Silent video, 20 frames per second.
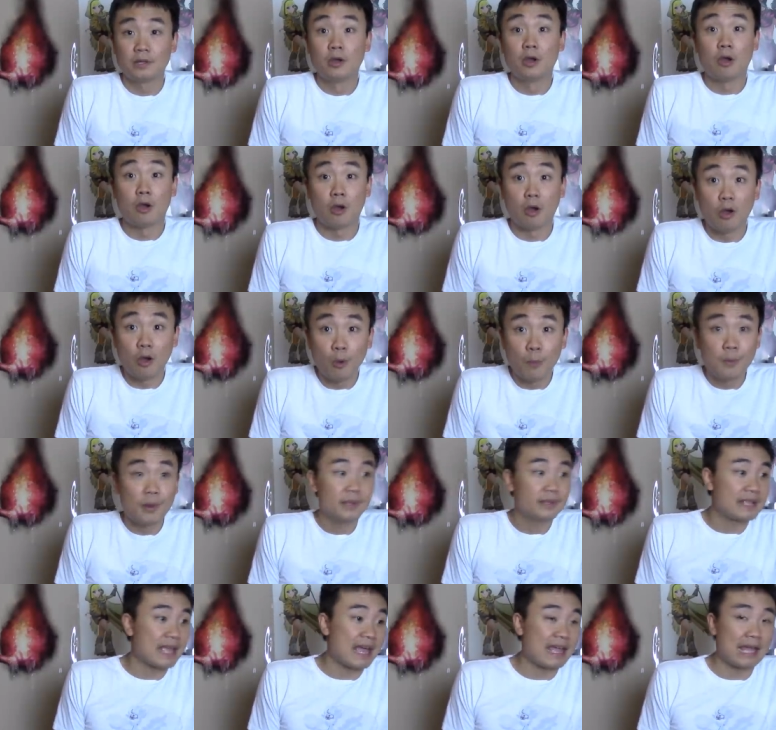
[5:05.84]

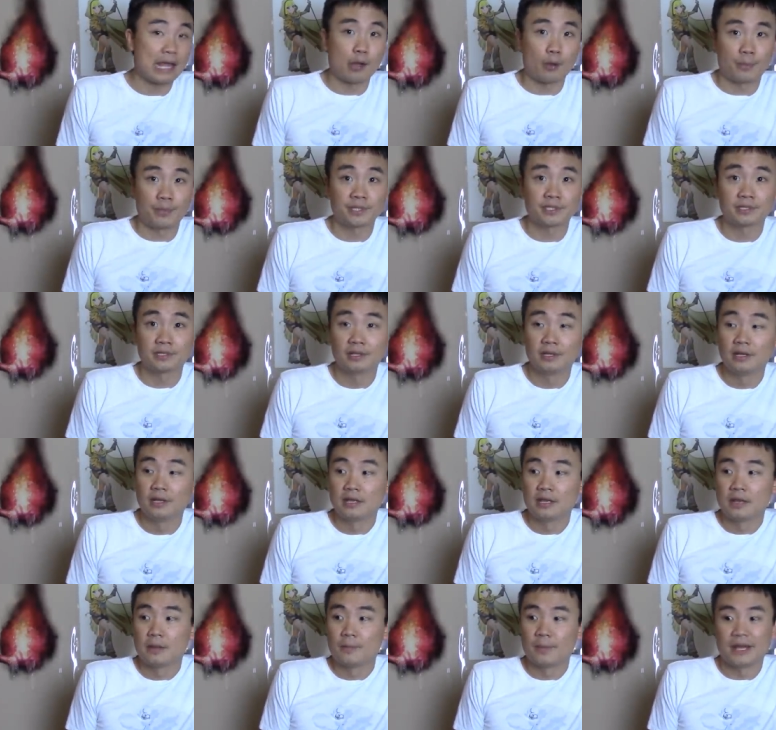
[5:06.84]
hope that helps.
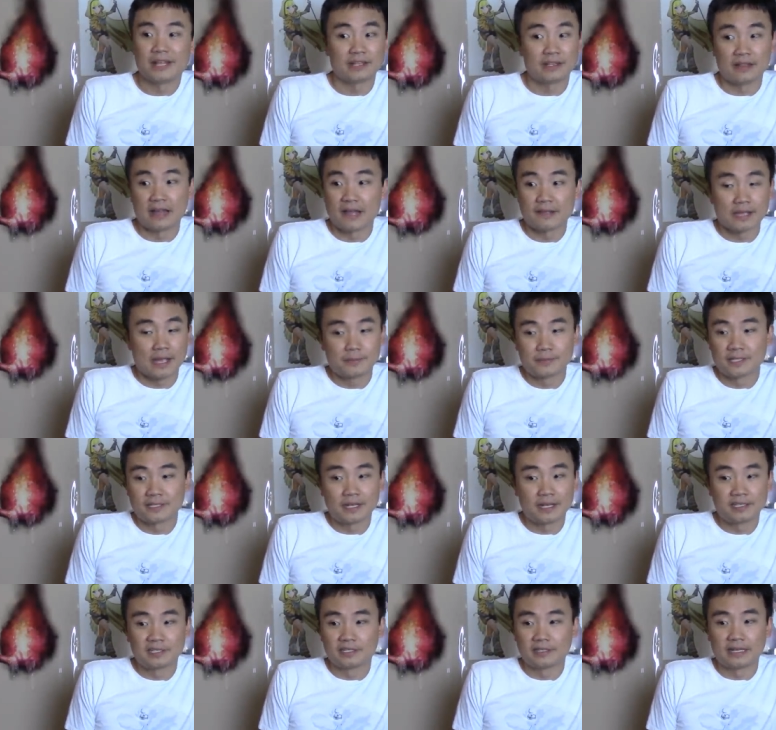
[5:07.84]
But a lot of times it
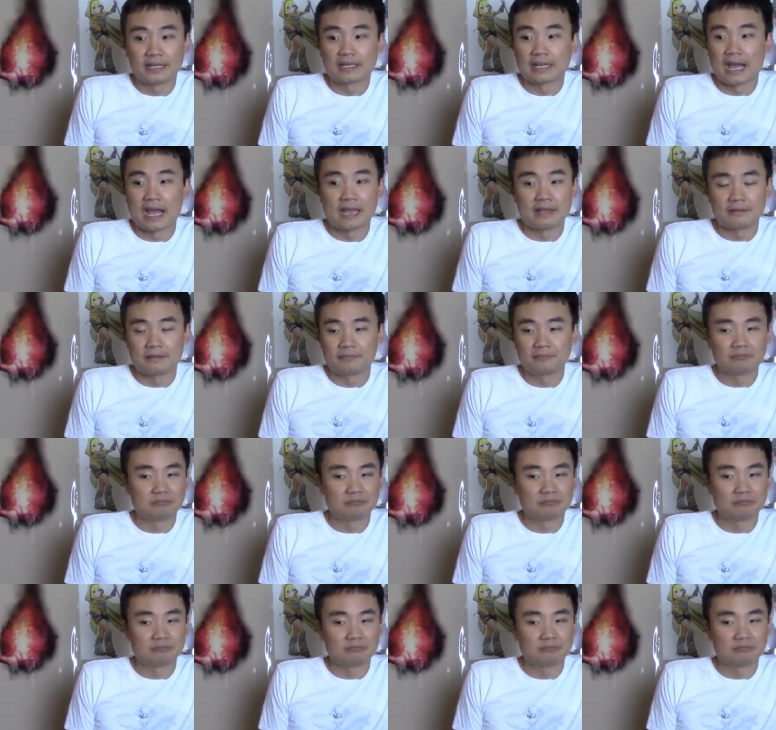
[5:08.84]
doesn't. Like I,